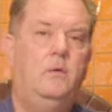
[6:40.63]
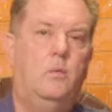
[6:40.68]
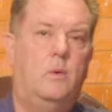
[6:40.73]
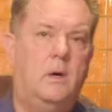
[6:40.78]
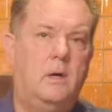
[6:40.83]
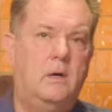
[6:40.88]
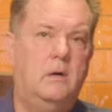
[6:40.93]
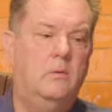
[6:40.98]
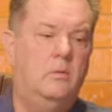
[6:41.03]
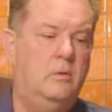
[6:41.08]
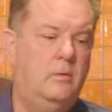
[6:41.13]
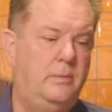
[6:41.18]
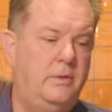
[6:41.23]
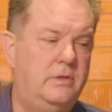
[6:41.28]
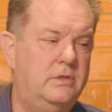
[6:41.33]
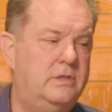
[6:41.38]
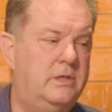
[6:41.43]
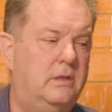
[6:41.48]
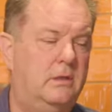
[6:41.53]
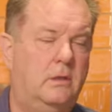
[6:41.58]
water, we'll
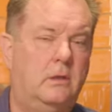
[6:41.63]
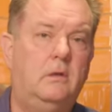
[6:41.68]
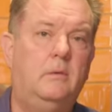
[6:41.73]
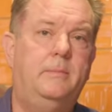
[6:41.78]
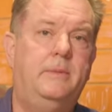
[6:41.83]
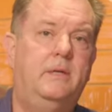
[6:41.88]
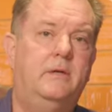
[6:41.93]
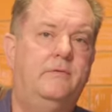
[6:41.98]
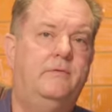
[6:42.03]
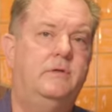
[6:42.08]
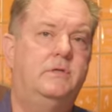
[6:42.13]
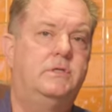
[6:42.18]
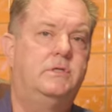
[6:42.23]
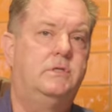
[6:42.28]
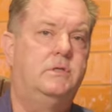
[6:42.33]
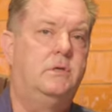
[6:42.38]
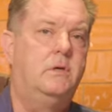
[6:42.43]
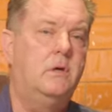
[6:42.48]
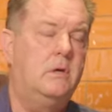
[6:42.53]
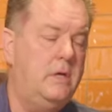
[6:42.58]
use a little bit of
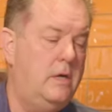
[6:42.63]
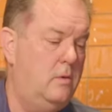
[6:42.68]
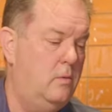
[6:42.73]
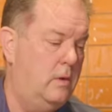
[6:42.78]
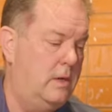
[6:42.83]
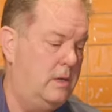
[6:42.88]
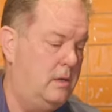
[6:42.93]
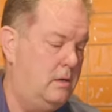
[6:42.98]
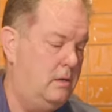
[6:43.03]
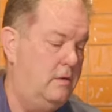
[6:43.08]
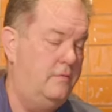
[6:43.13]
this cooking water